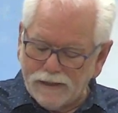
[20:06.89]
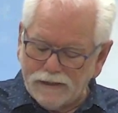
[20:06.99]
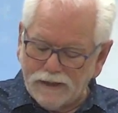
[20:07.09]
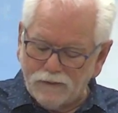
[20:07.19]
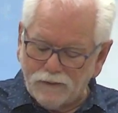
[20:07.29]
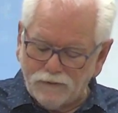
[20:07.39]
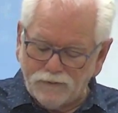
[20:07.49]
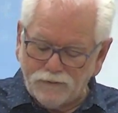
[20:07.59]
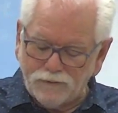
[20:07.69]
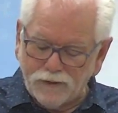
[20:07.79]
There
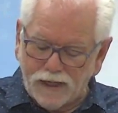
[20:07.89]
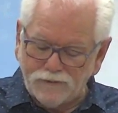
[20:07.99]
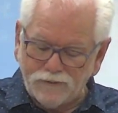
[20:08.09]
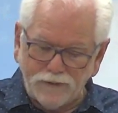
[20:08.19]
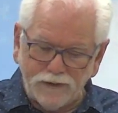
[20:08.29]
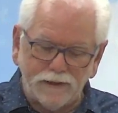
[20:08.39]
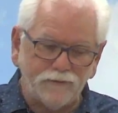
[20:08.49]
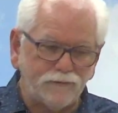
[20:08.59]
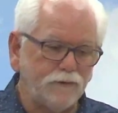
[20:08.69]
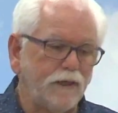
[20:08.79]
is, I see
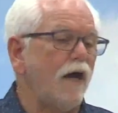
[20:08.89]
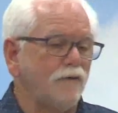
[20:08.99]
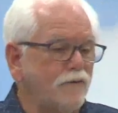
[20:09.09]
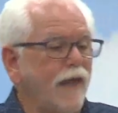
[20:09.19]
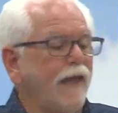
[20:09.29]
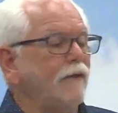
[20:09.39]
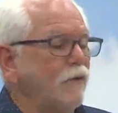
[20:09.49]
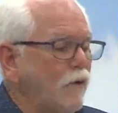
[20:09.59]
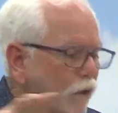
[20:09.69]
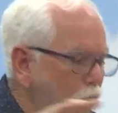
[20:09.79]
his, God's hand
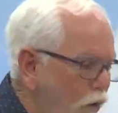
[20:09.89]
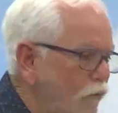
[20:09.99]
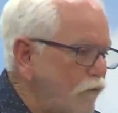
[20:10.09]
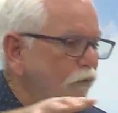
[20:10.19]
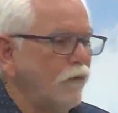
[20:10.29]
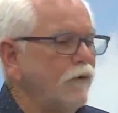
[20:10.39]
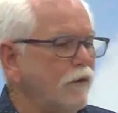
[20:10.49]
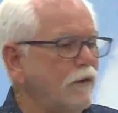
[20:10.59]
all over